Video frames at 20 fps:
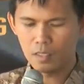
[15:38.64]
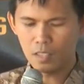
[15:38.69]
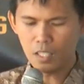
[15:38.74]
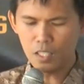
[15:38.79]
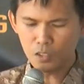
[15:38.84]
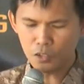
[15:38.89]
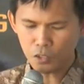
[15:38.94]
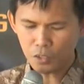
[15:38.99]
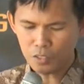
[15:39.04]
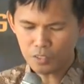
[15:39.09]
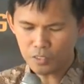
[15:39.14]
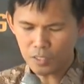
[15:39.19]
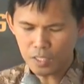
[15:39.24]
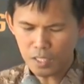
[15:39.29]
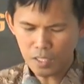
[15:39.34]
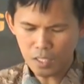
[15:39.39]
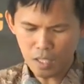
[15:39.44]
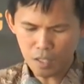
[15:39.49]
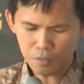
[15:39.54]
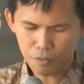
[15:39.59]

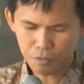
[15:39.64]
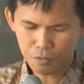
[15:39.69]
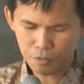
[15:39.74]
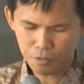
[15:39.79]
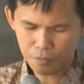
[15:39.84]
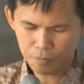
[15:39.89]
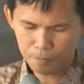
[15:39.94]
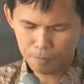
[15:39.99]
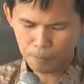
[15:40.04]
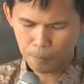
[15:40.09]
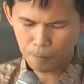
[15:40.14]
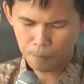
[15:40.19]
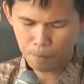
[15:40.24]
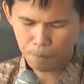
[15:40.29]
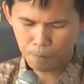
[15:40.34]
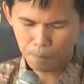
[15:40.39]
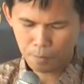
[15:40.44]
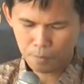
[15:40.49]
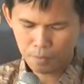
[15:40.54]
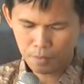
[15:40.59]
Interesting enough,
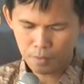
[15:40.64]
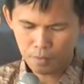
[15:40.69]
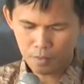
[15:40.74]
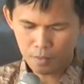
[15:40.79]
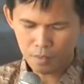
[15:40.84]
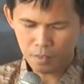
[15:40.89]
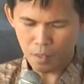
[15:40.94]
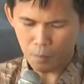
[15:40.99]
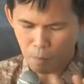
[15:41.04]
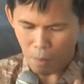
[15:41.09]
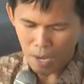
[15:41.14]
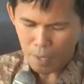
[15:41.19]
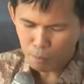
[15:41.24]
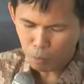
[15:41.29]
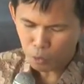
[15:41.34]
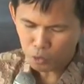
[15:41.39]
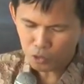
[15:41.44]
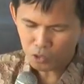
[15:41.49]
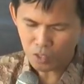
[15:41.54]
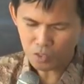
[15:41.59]
the
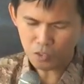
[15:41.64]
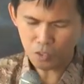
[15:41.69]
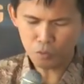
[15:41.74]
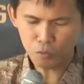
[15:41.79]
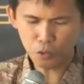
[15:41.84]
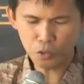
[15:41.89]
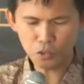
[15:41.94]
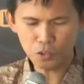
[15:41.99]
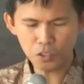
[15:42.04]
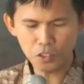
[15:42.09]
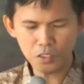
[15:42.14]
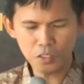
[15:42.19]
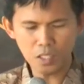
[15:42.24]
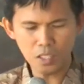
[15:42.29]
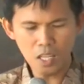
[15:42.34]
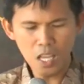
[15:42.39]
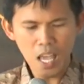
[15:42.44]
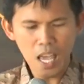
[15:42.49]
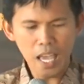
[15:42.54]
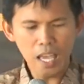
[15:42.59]
Bible says in verse
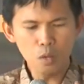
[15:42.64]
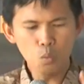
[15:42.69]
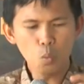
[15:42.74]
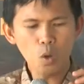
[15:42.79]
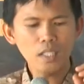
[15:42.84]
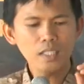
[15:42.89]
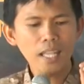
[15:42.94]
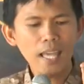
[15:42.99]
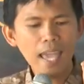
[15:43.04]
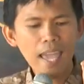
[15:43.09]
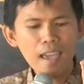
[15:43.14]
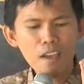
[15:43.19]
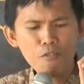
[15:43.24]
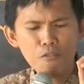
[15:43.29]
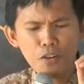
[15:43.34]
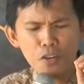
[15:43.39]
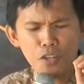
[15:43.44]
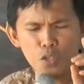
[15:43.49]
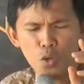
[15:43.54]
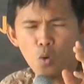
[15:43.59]
13, And
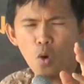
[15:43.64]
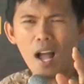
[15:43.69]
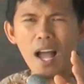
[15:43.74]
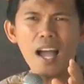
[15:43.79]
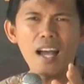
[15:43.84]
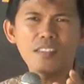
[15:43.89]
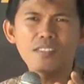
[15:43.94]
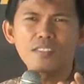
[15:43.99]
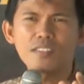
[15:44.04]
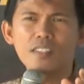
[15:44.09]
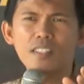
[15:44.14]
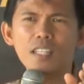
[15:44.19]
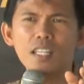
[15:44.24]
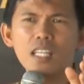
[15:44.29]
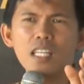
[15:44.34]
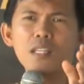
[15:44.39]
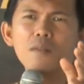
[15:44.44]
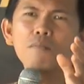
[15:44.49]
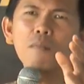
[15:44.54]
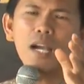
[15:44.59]
whatever you ask
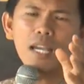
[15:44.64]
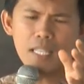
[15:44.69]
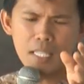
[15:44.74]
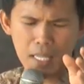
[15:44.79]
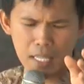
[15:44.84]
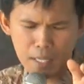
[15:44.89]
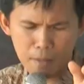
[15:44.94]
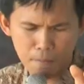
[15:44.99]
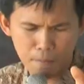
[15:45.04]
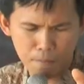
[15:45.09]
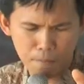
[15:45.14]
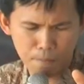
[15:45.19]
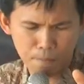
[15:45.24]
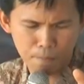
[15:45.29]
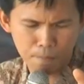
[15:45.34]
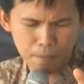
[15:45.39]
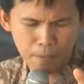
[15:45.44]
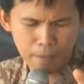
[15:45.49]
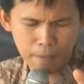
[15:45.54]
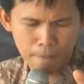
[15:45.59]
in my name,
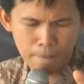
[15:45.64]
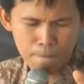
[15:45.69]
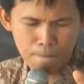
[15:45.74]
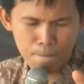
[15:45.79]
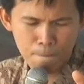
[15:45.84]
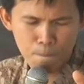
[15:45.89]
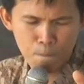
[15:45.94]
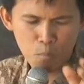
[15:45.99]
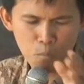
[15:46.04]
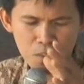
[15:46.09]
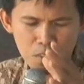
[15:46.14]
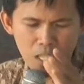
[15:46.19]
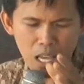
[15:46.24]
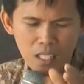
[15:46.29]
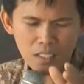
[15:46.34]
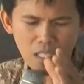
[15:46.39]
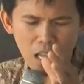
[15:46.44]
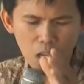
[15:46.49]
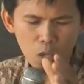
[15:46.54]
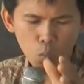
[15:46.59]

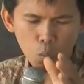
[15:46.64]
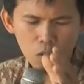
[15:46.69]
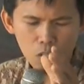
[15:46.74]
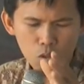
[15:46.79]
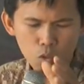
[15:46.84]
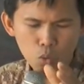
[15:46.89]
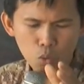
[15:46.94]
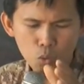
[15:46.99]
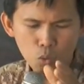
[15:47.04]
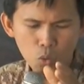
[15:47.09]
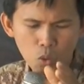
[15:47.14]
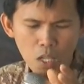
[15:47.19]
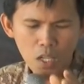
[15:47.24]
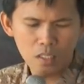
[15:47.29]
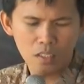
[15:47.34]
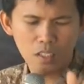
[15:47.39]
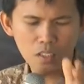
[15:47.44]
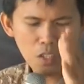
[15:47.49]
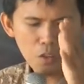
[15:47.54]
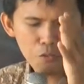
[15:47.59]
that I will do,
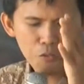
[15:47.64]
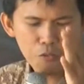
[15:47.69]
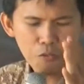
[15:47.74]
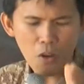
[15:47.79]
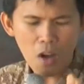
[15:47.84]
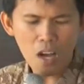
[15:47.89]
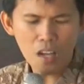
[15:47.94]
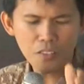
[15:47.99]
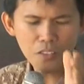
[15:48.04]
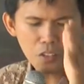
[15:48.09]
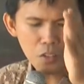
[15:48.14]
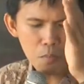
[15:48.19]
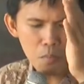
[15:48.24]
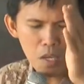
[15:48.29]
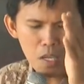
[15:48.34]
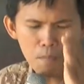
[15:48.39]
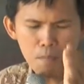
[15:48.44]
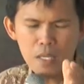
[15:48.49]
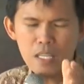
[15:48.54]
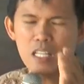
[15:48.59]
that the Father
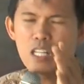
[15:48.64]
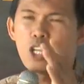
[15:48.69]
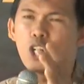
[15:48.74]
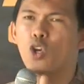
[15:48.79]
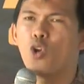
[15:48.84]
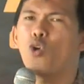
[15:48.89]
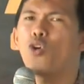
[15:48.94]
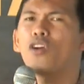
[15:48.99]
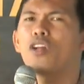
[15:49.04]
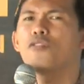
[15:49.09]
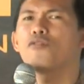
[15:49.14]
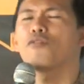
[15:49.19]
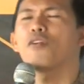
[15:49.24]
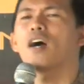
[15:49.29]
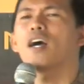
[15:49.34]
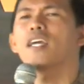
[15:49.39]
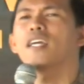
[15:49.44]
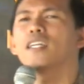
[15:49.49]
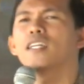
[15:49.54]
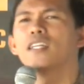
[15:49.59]
may be
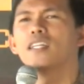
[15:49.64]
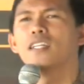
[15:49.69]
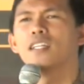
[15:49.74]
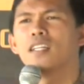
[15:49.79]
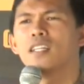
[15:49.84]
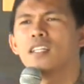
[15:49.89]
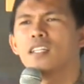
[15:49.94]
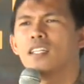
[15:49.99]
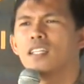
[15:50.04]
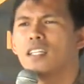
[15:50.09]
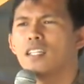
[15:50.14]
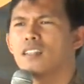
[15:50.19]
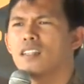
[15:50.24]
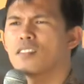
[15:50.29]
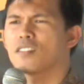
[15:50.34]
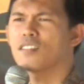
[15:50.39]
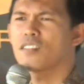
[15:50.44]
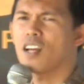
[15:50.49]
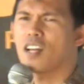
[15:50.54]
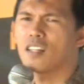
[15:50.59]
glorified in the
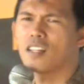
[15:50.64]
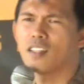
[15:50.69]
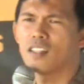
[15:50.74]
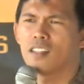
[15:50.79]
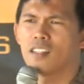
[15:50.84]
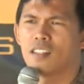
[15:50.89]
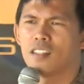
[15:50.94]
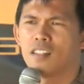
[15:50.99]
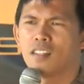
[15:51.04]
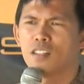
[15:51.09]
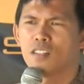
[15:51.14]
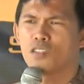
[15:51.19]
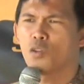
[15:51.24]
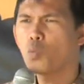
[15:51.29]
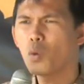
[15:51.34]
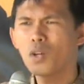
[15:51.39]
Son. See,